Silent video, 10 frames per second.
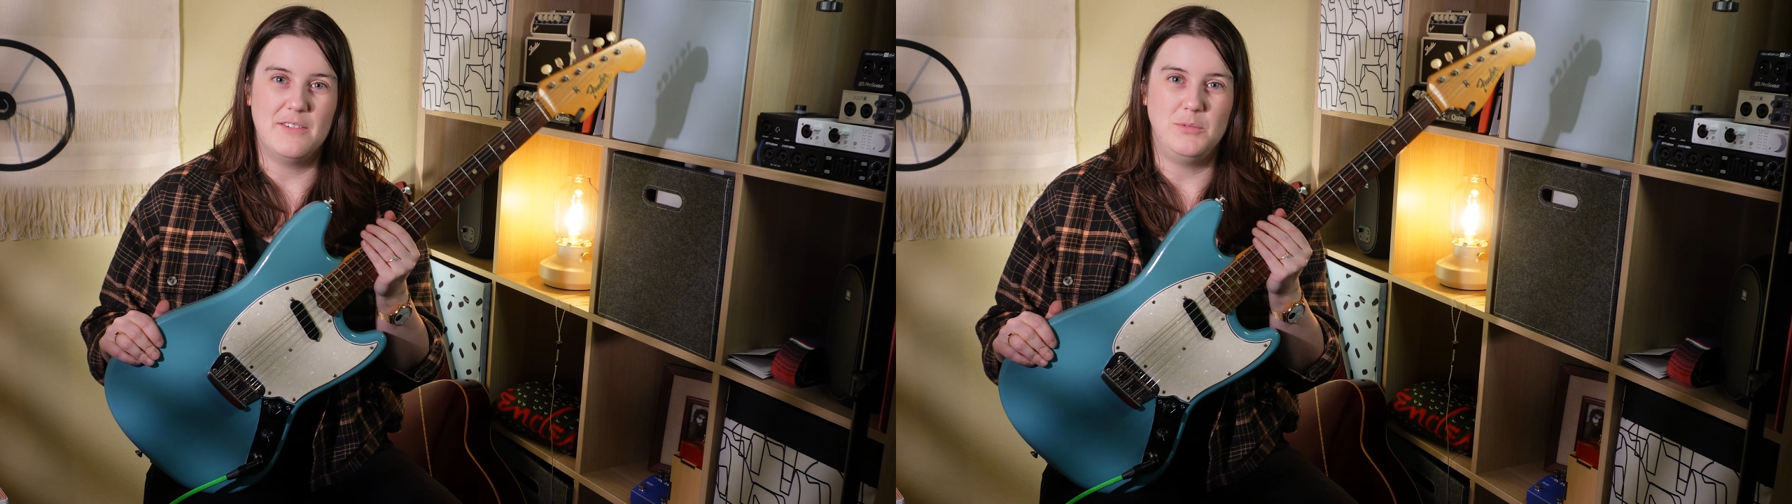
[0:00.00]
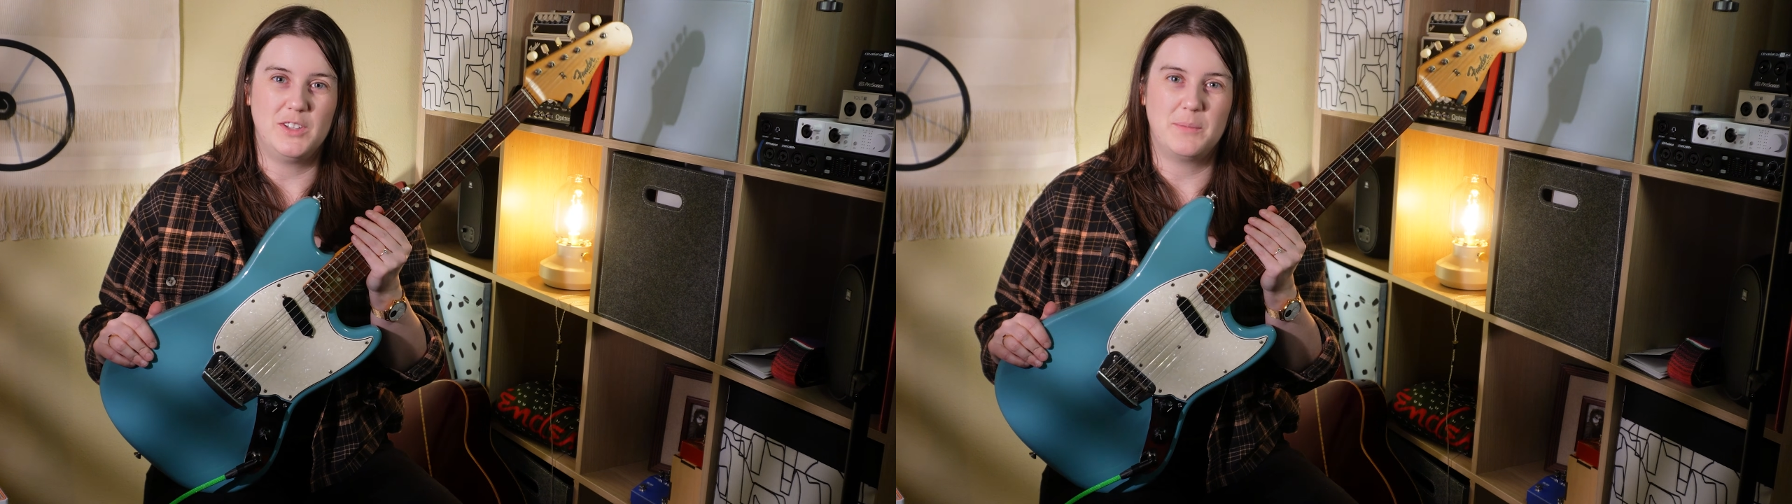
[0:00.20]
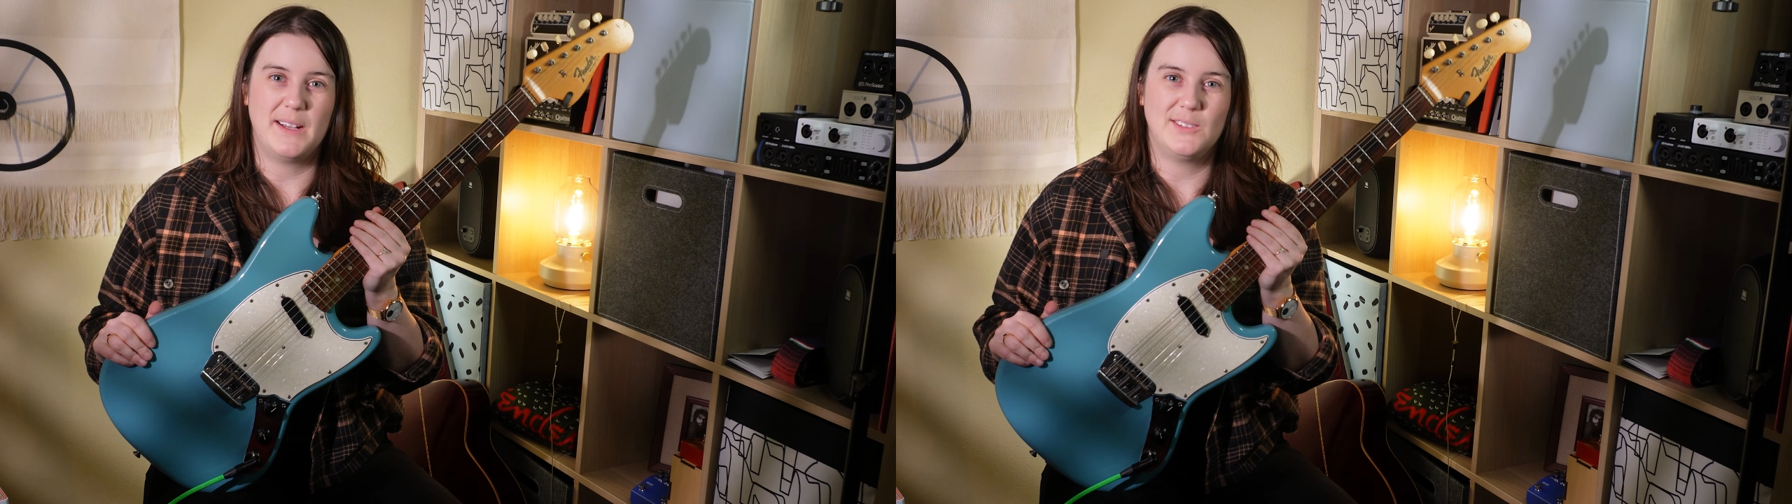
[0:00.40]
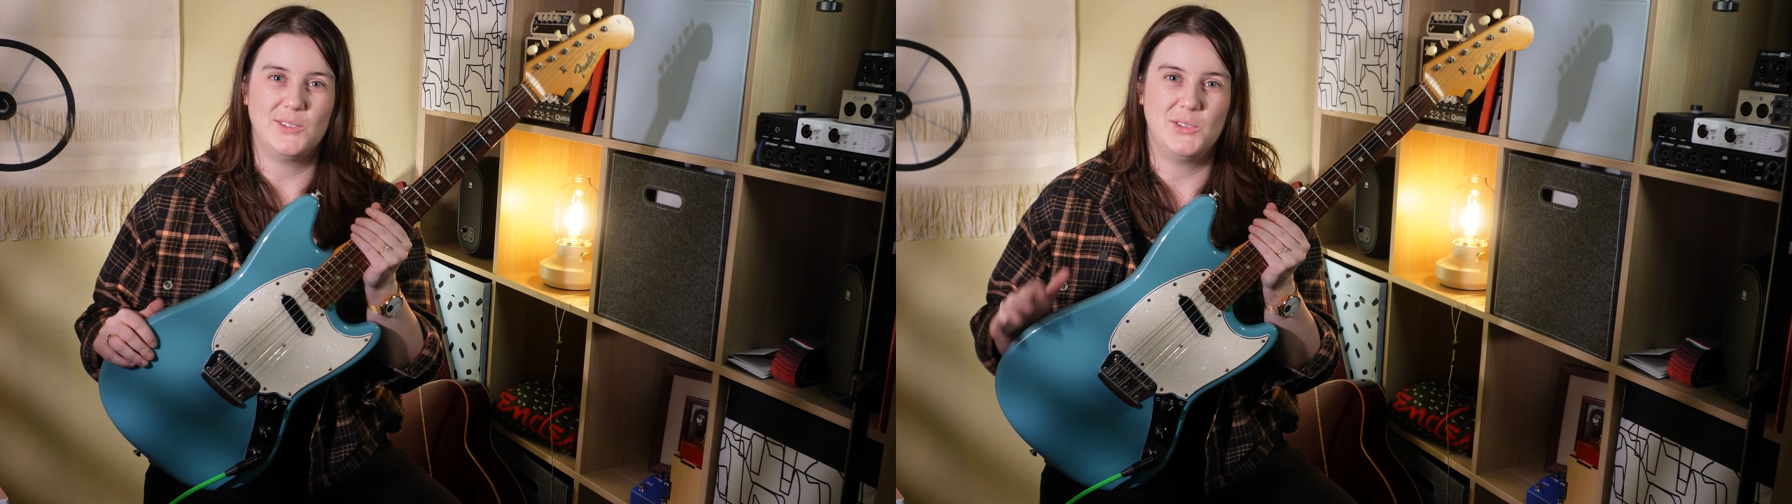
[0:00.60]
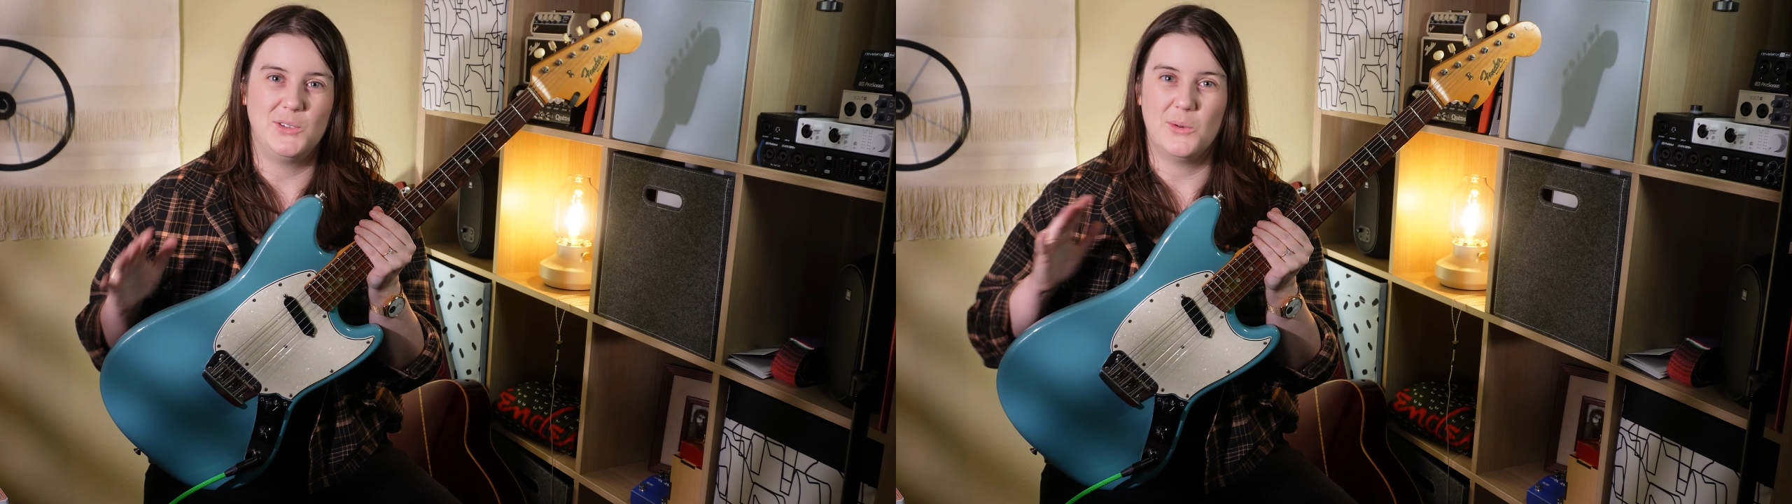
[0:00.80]
Musicmaster
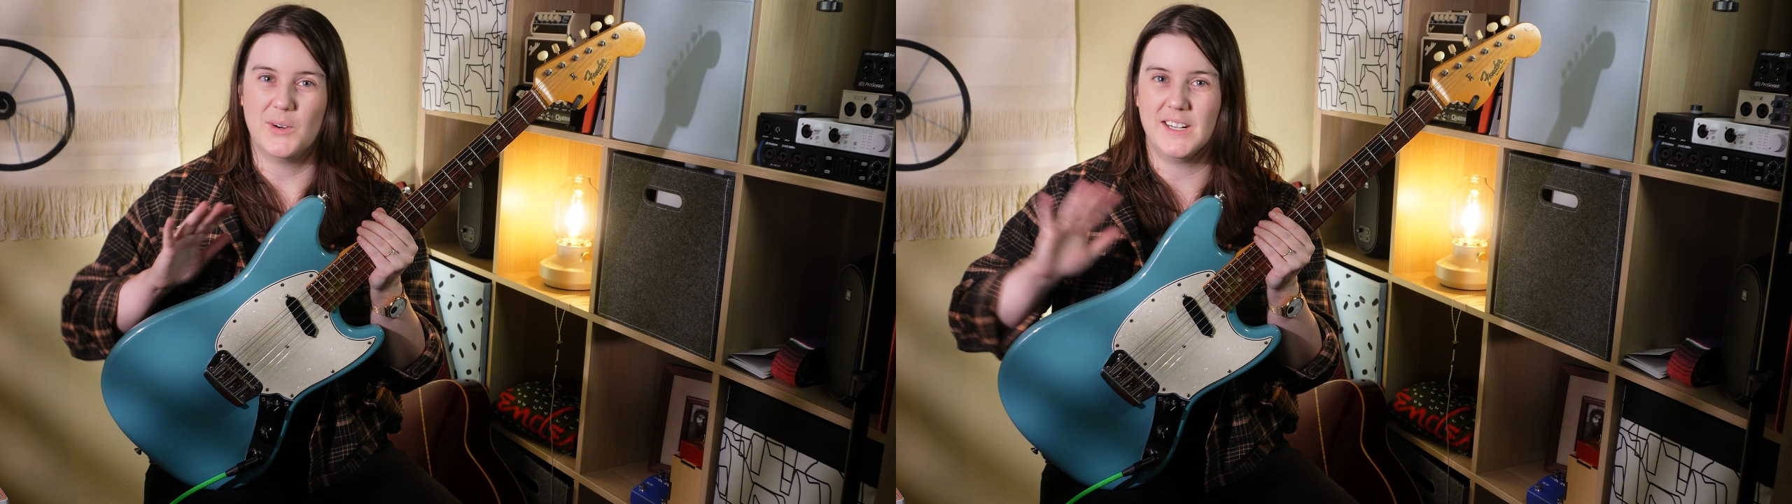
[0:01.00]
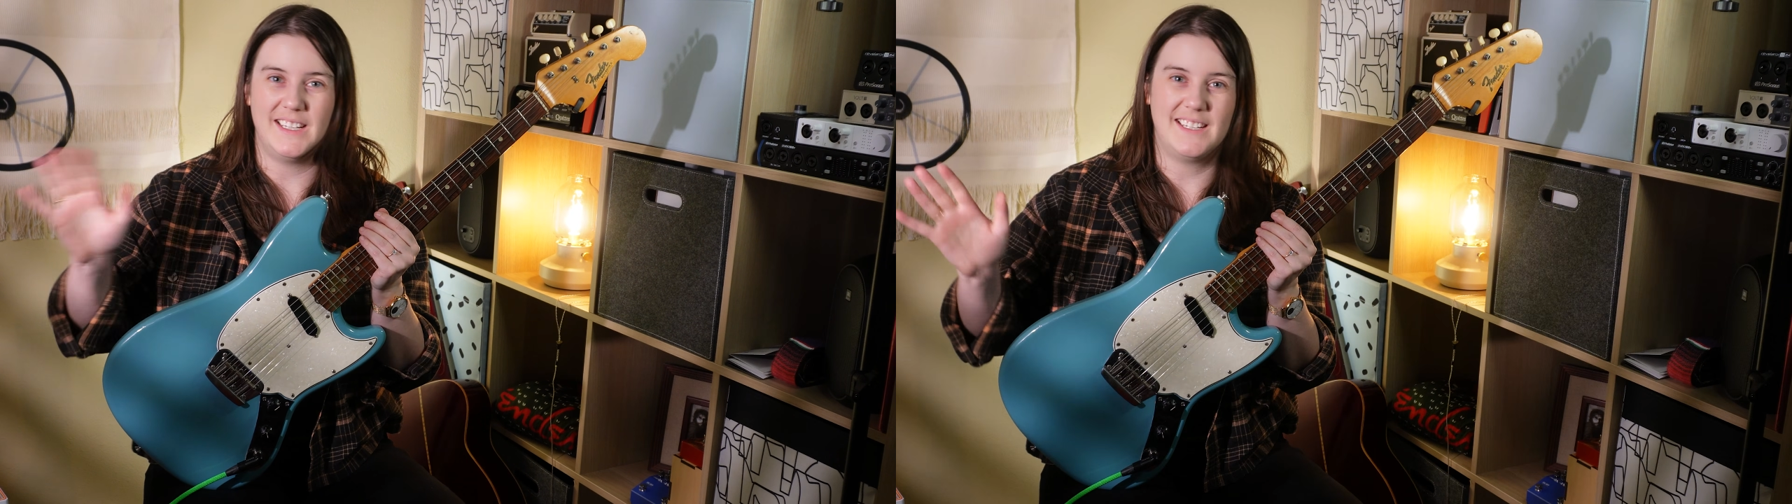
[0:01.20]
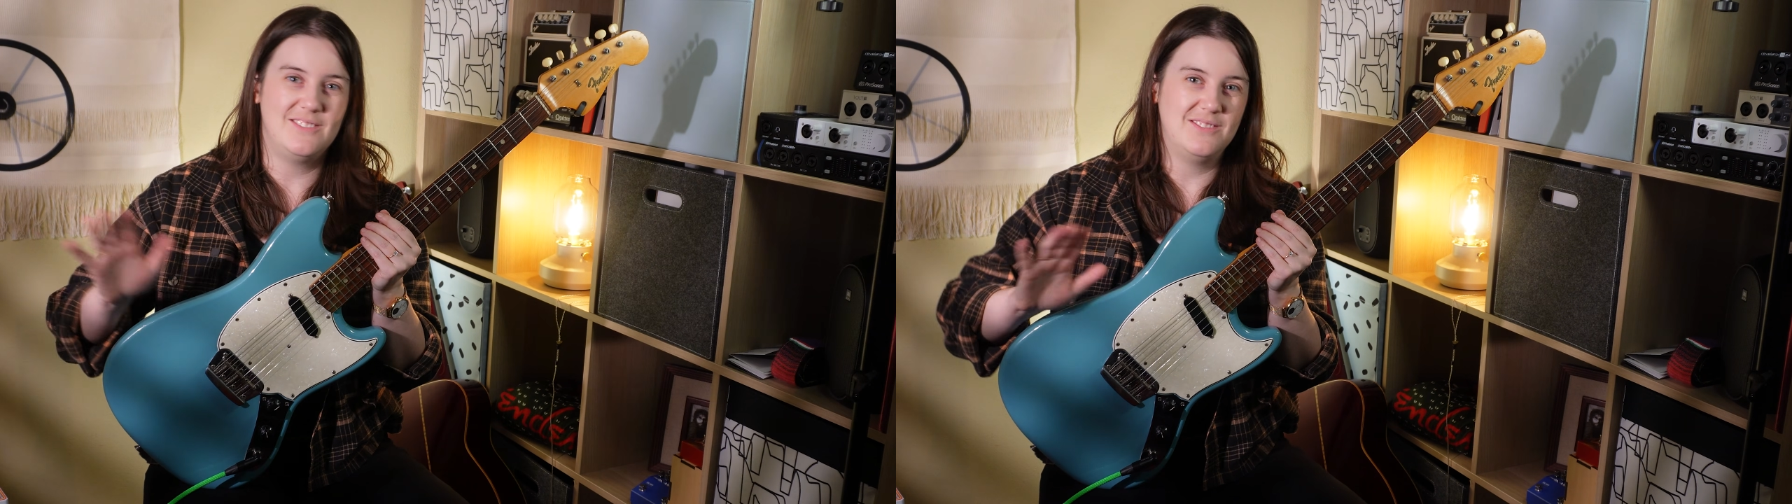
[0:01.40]
2 or any